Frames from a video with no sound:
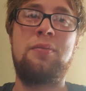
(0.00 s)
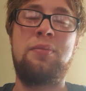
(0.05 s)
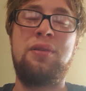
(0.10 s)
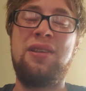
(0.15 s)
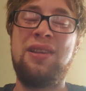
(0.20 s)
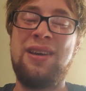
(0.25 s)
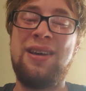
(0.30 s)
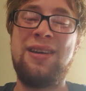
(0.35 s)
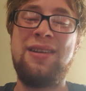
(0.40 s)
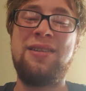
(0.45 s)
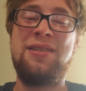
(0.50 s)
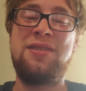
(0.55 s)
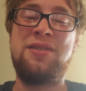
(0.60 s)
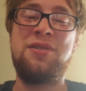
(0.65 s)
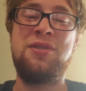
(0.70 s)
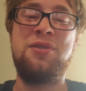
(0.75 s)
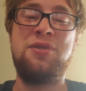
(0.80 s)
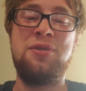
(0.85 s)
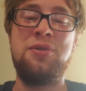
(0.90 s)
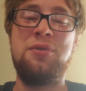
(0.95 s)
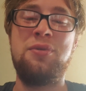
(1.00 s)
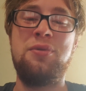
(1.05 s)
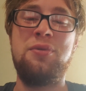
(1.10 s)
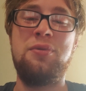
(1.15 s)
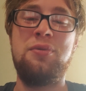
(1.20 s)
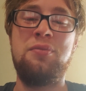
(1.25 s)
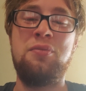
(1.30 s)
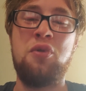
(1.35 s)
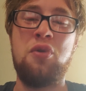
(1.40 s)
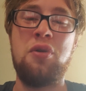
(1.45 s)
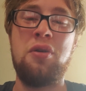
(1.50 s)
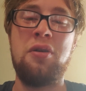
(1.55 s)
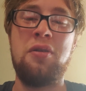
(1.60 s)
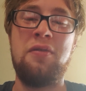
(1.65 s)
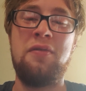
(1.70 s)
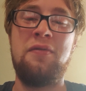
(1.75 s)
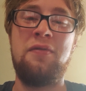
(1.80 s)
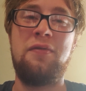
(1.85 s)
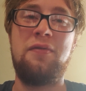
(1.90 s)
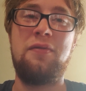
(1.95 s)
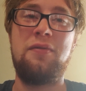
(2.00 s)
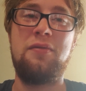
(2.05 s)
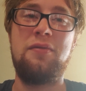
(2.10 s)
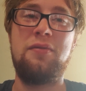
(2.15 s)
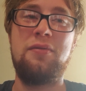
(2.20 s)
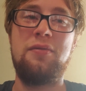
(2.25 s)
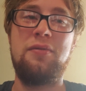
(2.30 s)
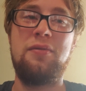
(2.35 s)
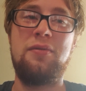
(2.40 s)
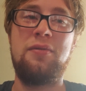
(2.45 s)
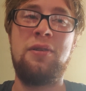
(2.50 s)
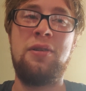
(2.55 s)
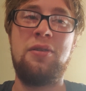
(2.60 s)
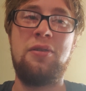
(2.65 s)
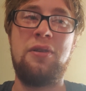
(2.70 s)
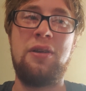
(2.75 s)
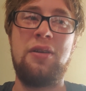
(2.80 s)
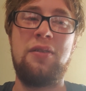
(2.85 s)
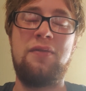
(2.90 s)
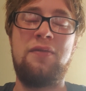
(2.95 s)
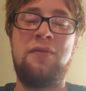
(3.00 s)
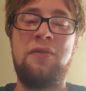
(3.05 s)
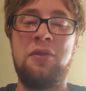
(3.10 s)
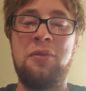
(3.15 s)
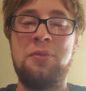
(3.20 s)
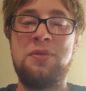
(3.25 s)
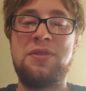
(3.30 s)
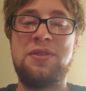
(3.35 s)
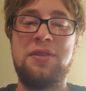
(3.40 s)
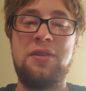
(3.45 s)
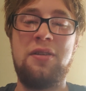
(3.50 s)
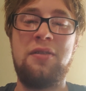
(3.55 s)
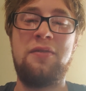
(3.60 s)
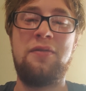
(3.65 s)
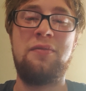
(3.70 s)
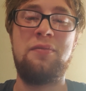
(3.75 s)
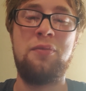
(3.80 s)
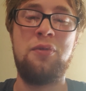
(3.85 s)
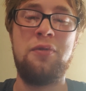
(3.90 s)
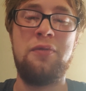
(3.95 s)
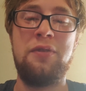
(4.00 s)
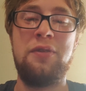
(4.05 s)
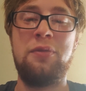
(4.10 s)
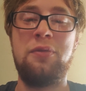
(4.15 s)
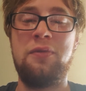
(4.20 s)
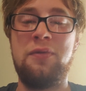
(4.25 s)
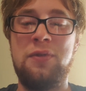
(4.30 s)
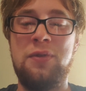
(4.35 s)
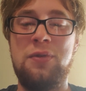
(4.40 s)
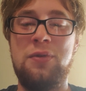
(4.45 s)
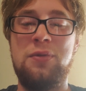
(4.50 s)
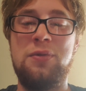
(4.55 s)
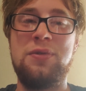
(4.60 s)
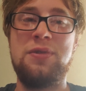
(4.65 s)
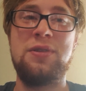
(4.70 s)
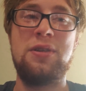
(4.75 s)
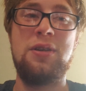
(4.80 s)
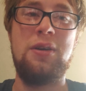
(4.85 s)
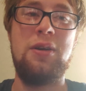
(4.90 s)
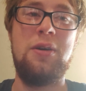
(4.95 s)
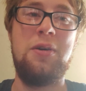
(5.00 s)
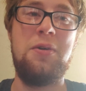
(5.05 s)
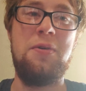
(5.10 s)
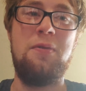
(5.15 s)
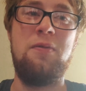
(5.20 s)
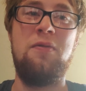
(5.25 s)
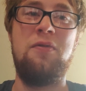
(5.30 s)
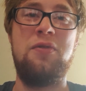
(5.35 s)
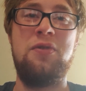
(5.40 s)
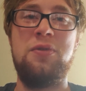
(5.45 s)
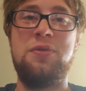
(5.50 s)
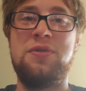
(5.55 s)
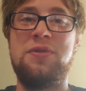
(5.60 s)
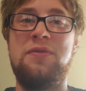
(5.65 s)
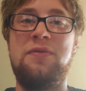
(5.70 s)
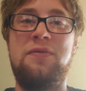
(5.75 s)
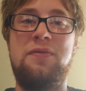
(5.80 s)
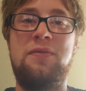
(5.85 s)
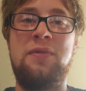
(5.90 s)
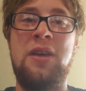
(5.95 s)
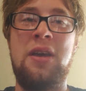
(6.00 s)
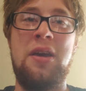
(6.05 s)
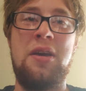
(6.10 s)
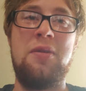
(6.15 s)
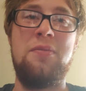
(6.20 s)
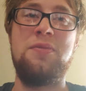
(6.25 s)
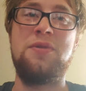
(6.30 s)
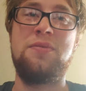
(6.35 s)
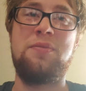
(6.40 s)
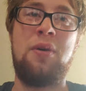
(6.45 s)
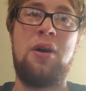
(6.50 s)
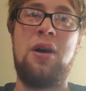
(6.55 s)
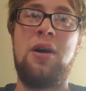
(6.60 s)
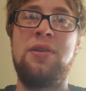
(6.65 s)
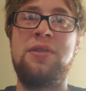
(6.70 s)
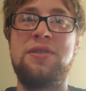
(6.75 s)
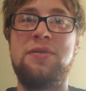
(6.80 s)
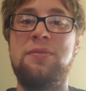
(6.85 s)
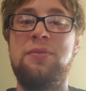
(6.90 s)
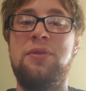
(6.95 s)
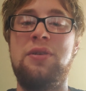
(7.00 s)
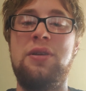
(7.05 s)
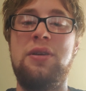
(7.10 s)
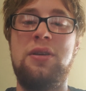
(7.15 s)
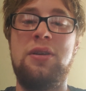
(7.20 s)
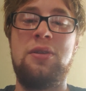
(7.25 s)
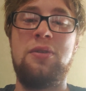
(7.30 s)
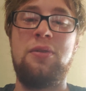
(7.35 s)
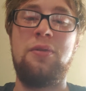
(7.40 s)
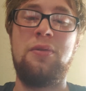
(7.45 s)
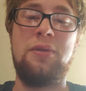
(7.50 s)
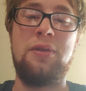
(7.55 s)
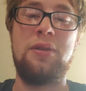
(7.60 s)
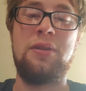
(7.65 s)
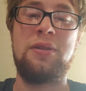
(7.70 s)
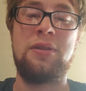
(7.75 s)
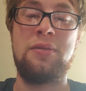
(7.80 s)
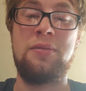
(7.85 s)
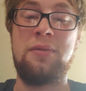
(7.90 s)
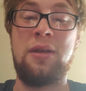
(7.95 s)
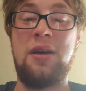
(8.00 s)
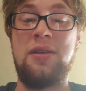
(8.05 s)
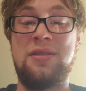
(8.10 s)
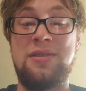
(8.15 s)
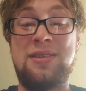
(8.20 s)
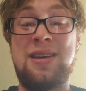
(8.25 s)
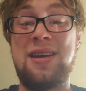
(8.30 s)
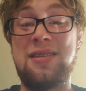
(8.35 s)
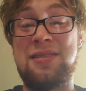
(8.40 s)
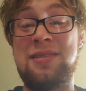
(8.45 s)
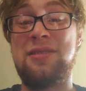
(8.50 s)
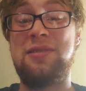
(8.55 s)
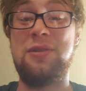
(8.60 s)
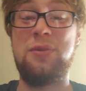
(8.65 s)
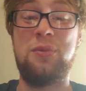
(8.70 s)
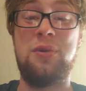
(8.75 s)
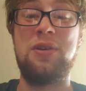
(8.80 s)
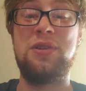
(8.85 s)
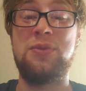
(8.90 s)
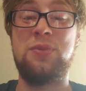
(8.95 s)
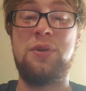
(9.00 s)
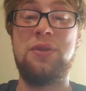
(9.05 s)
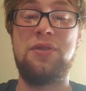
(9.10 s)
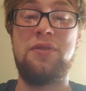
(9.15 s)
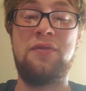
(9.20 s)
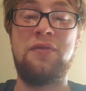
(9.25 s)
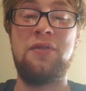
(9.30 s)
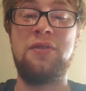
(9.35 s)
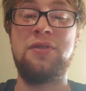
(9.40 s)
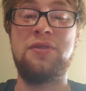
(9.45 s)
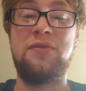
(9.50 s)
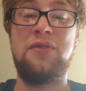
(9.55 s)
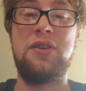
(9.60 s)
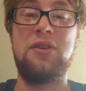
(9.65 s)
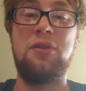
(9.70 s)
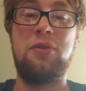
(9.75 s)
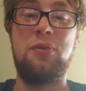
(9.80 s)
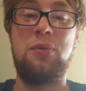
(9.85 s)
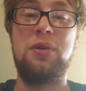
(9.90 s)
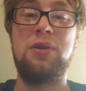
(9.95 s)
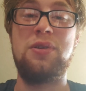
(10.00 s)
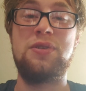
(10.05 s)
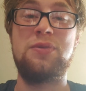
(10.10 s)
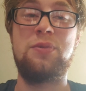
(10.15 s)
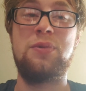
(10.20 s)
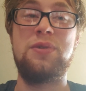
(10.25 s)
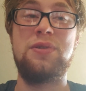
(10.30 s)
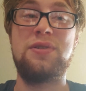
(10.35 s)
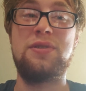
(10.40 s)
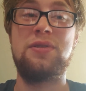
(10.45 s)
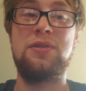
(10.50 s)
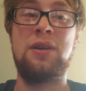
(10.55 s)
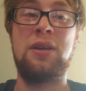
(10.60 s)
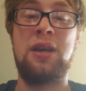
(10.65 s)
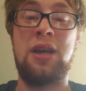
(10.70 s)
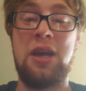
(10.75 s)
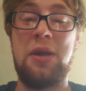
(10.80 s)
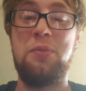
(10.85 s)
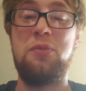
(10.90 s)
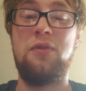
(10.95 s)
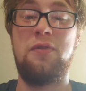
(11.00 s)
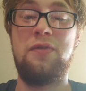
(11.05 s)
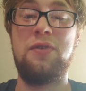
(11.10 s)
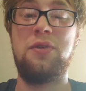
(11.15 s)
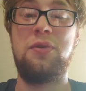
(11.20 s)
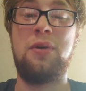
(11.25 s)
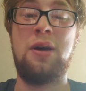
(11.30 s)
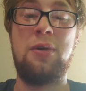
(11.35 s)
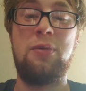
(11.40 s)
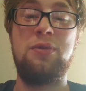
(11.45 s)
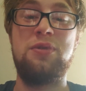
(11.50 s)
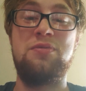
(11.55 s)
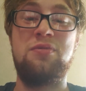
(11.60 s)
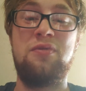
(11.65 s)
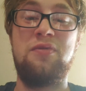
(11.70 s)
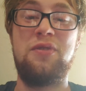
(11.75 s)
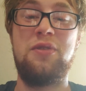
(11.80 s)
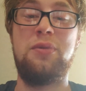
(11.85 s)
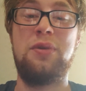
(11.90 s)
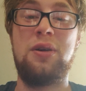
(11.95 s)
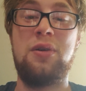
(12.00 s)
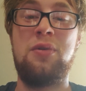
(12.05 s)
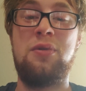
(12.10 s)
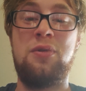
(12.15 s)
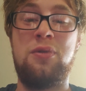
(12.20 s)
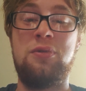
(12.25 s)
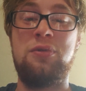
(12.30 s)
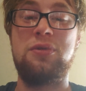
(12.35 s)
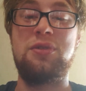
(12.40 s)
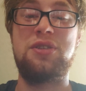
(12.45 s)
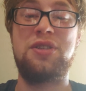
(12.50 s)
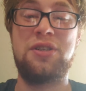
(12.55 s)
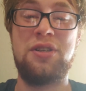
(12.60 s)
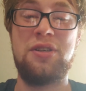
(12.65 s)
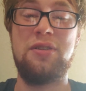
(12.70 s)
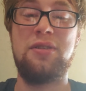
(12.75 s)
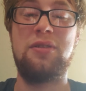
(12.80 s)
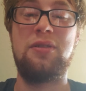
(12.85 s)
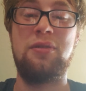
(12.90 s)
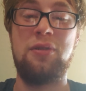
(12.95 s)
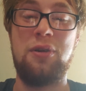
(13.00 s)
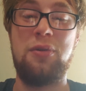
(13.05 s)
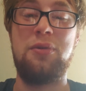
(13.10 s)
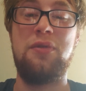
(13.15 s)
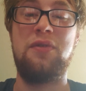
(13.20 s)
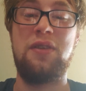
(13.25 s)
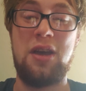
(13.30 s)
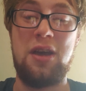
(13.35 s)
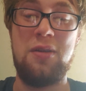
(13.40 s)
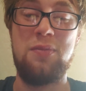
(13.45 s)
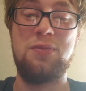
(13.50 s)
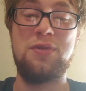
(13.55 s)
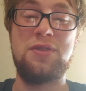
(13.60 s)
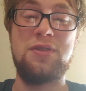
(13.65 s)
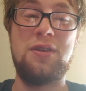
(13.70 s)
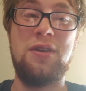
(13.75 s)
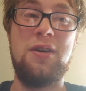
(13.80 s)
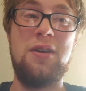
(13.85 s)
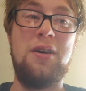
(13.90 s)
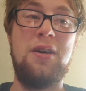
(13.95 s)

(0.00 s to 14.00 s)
planned to do more of, you know, like film stuff, movie reviews, reviews of games possibly you know that that technically was what the first video was was a game review i was reviewing a whole shit load of games